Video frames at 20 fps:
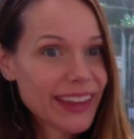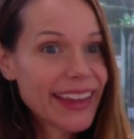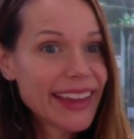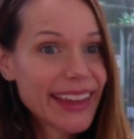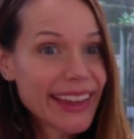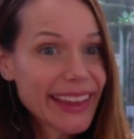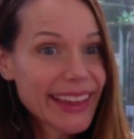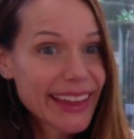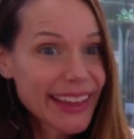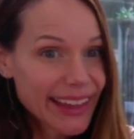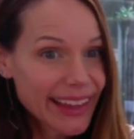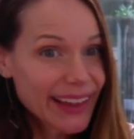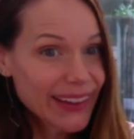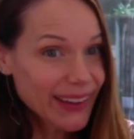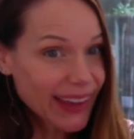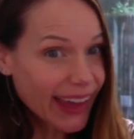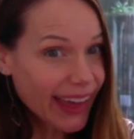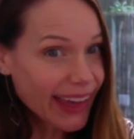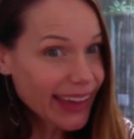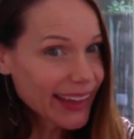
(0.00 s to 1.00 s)

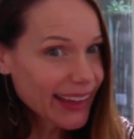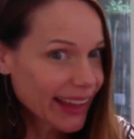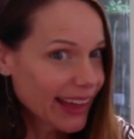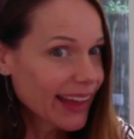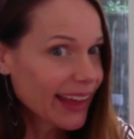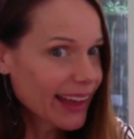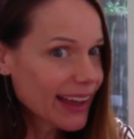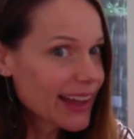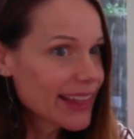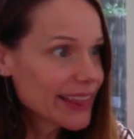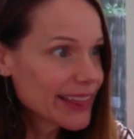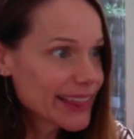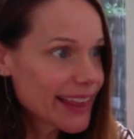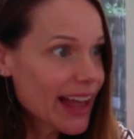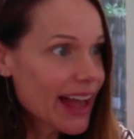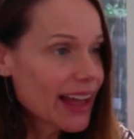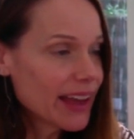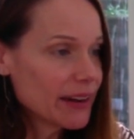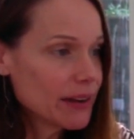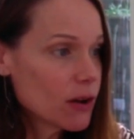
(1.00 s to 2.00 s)
okay? And
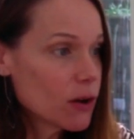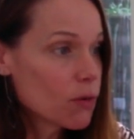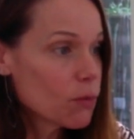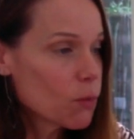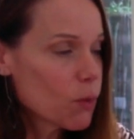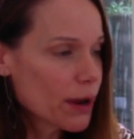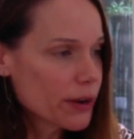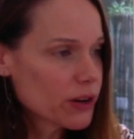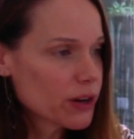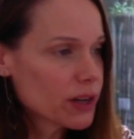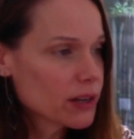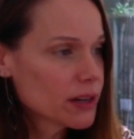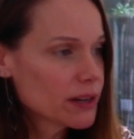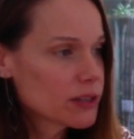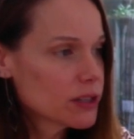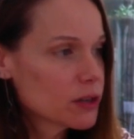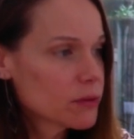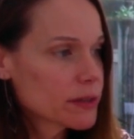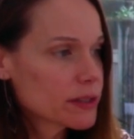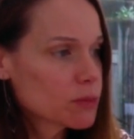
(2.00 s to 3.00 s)
then what you're gonna
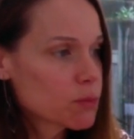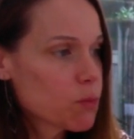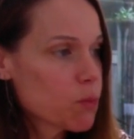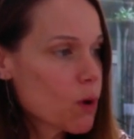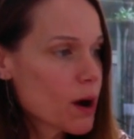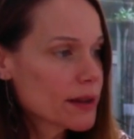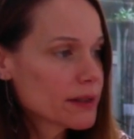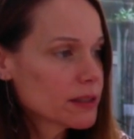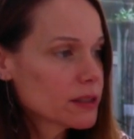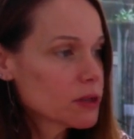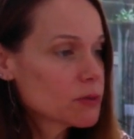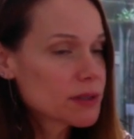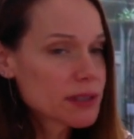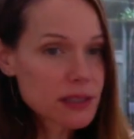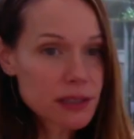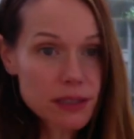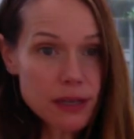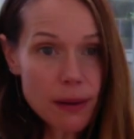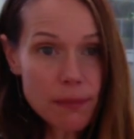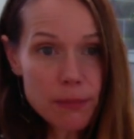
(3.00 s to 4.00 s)
do is once you
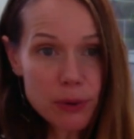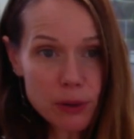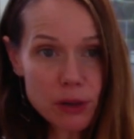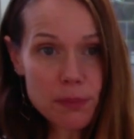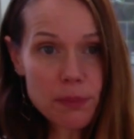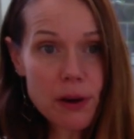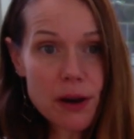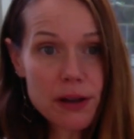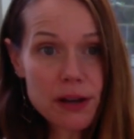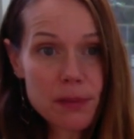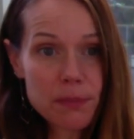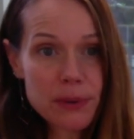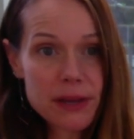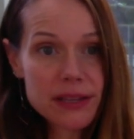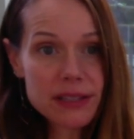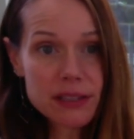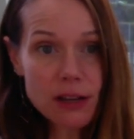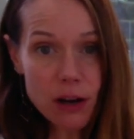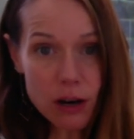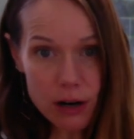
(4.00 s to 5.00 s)
stumble upon a
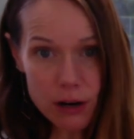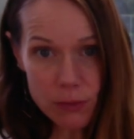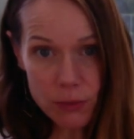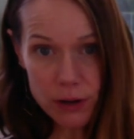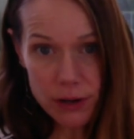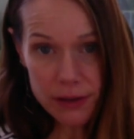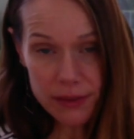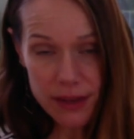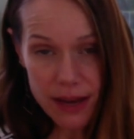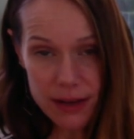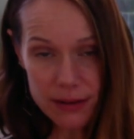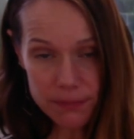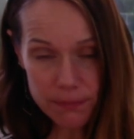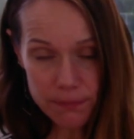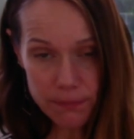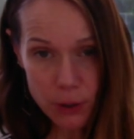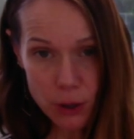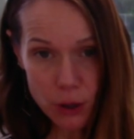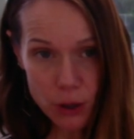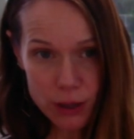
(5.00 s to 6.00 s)
piece of artwork that
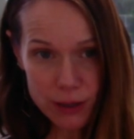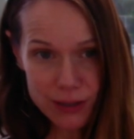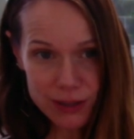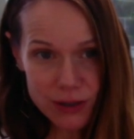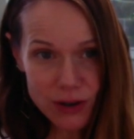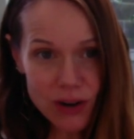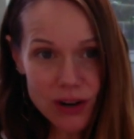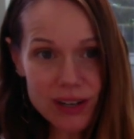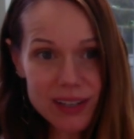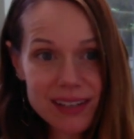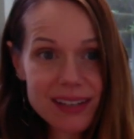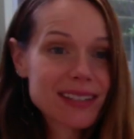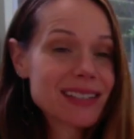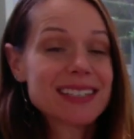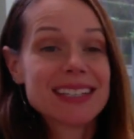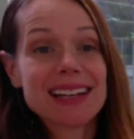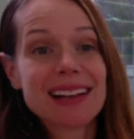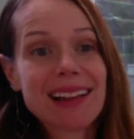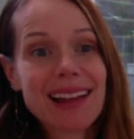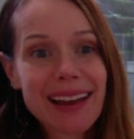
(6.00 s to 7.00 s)
perks your
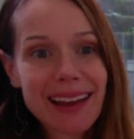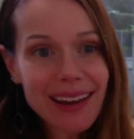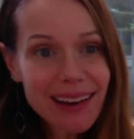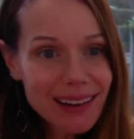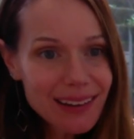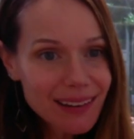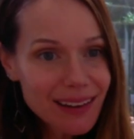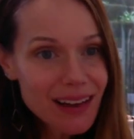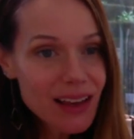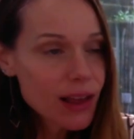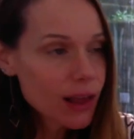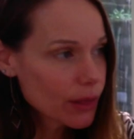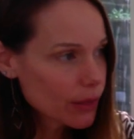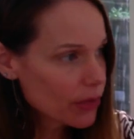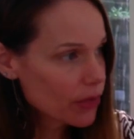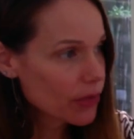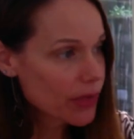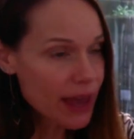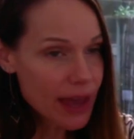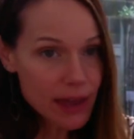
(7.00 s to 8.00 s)
delight,
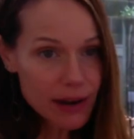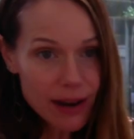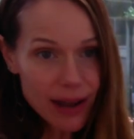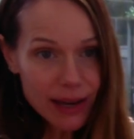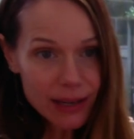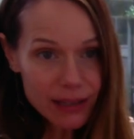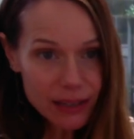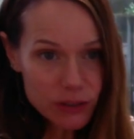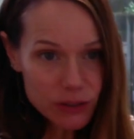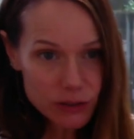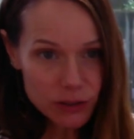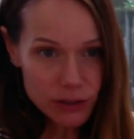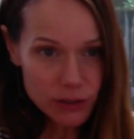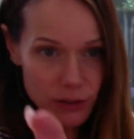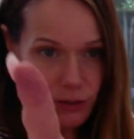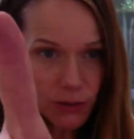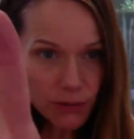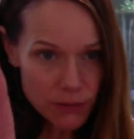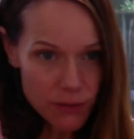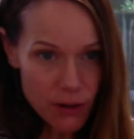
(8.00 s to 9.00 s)
then I need you to
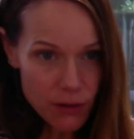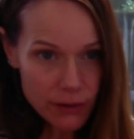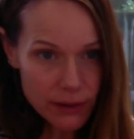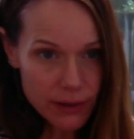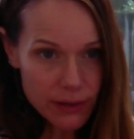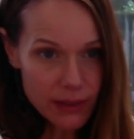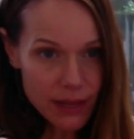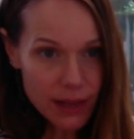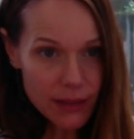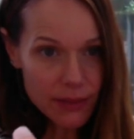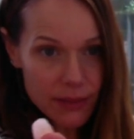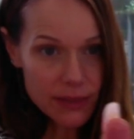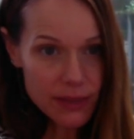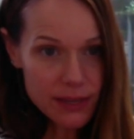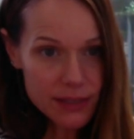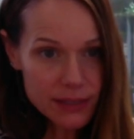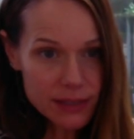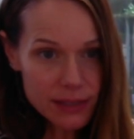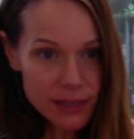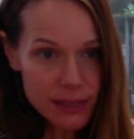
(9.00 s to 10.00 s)
do the following thing.
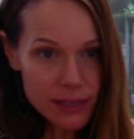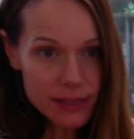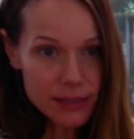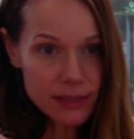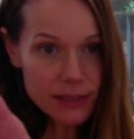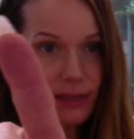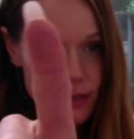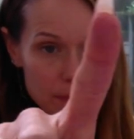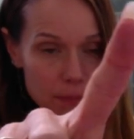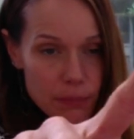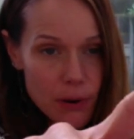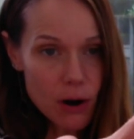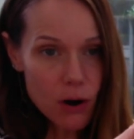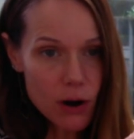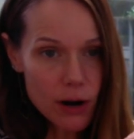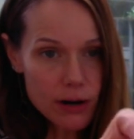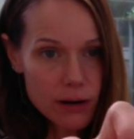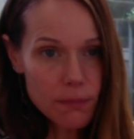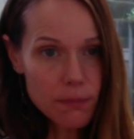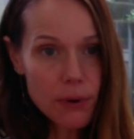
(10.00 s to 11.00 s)
This is the
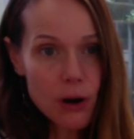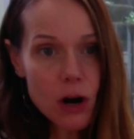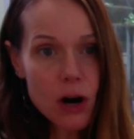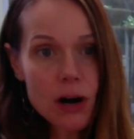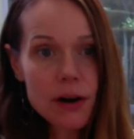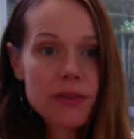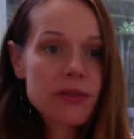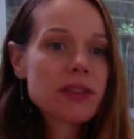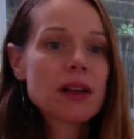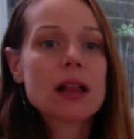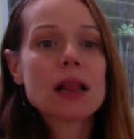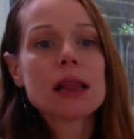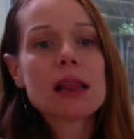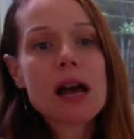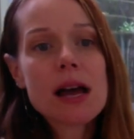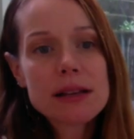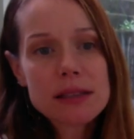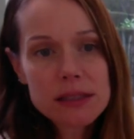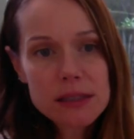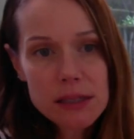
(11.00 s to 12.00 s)
important part, the
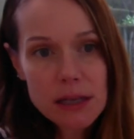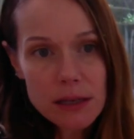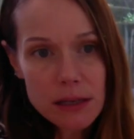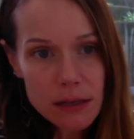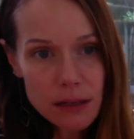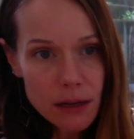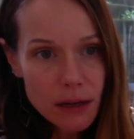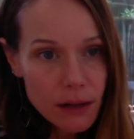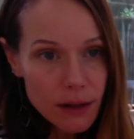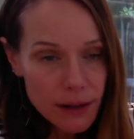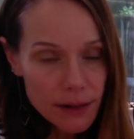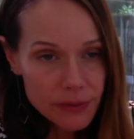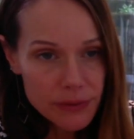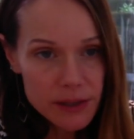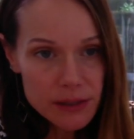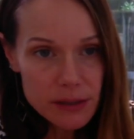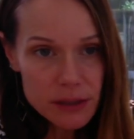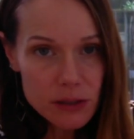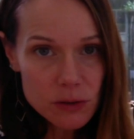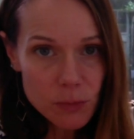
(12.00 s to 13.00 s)
lesson.
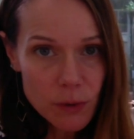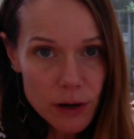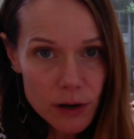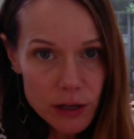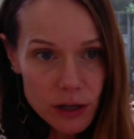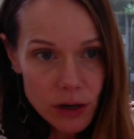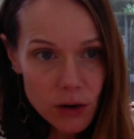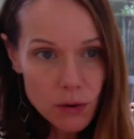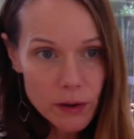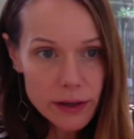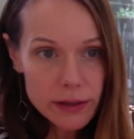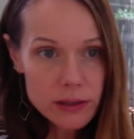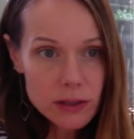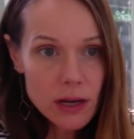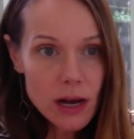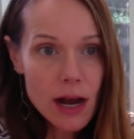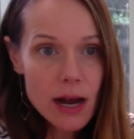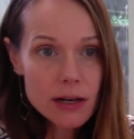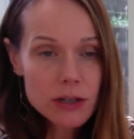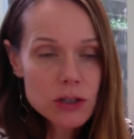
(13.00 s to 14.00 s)
This is where you're going
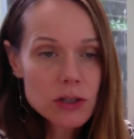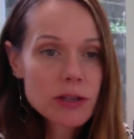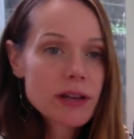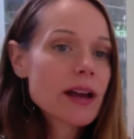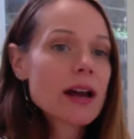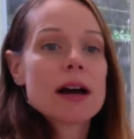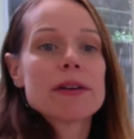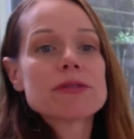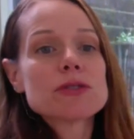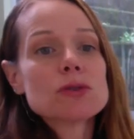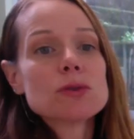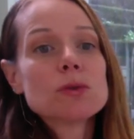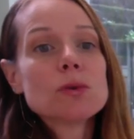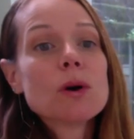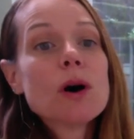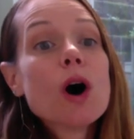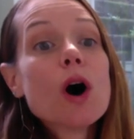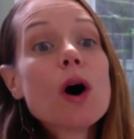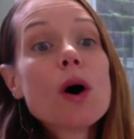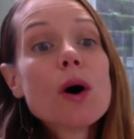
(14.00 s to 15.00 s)
to actually have to
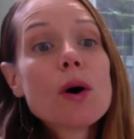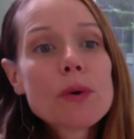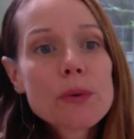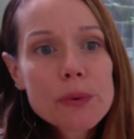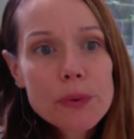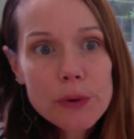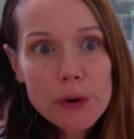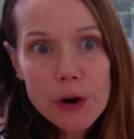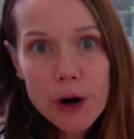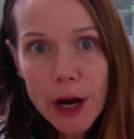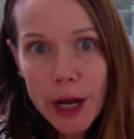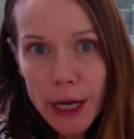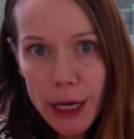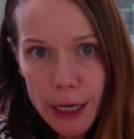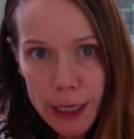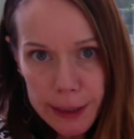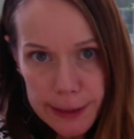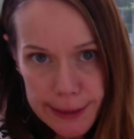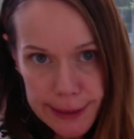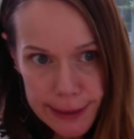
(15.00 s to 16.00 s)

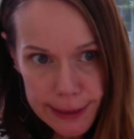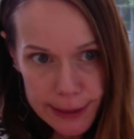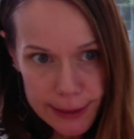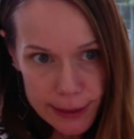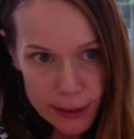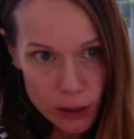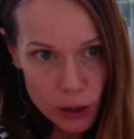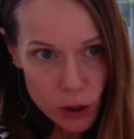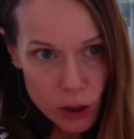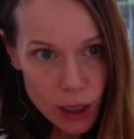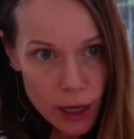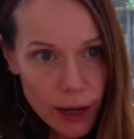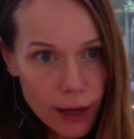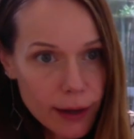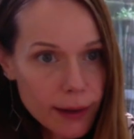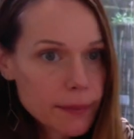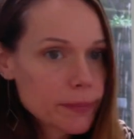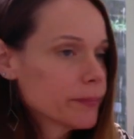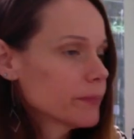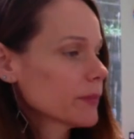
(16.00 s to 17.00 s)
write,
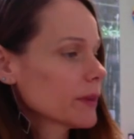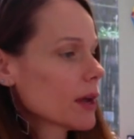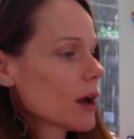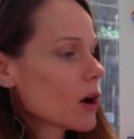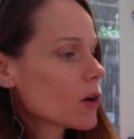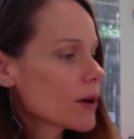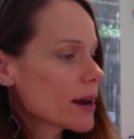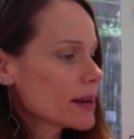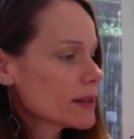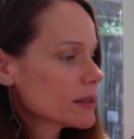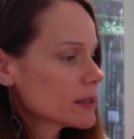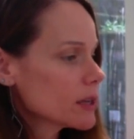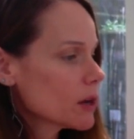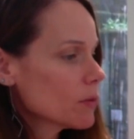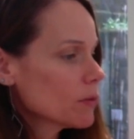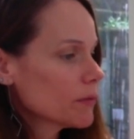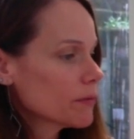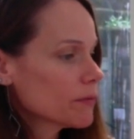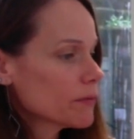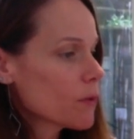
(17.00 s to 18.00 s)
okay? All right,
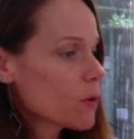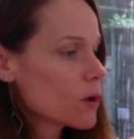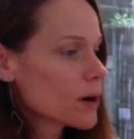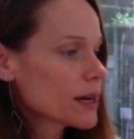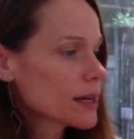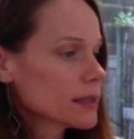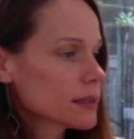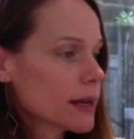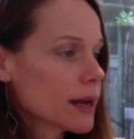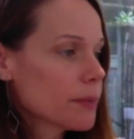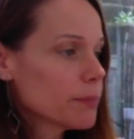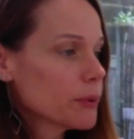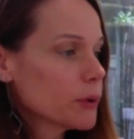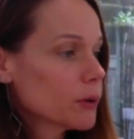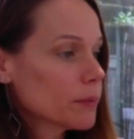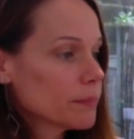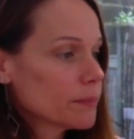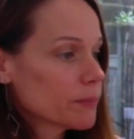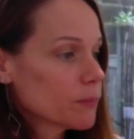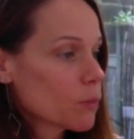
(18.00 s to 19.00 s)
so for
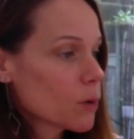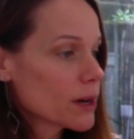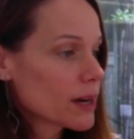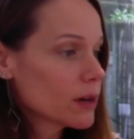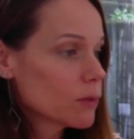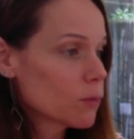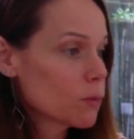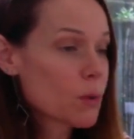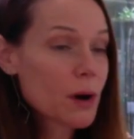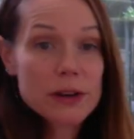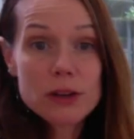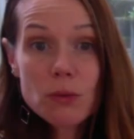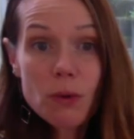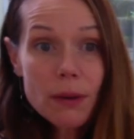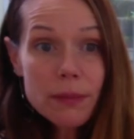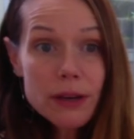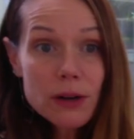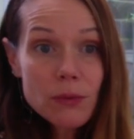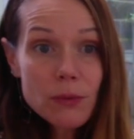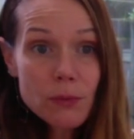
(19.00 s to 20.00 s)
example, what, what do you
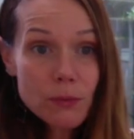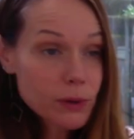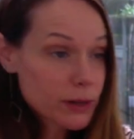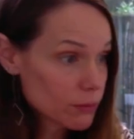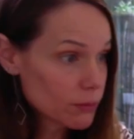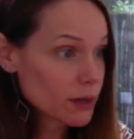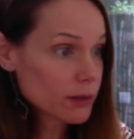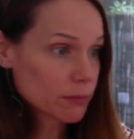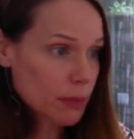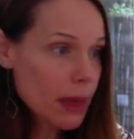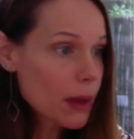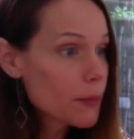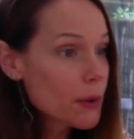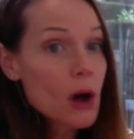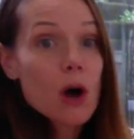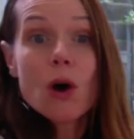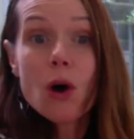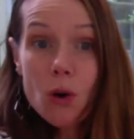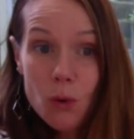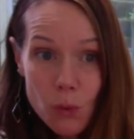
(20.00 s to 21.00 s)
want me to, what do you want, blah, blah,
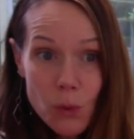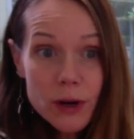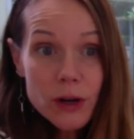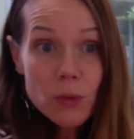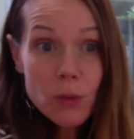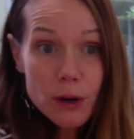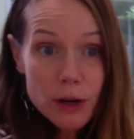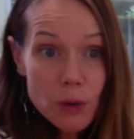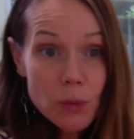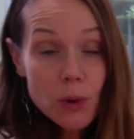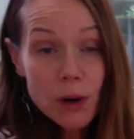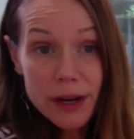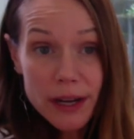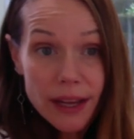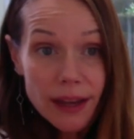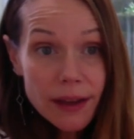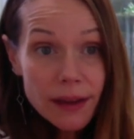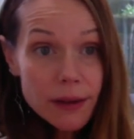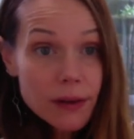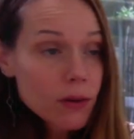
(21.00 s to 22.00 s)
what do, what do, what do
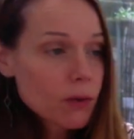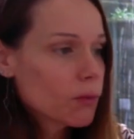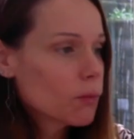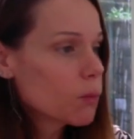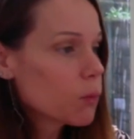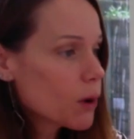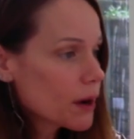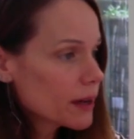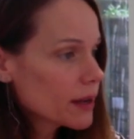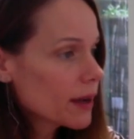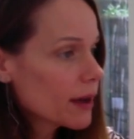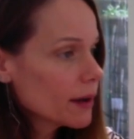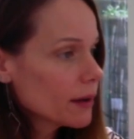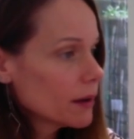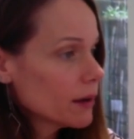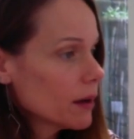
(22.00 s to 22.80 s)
you, what do you?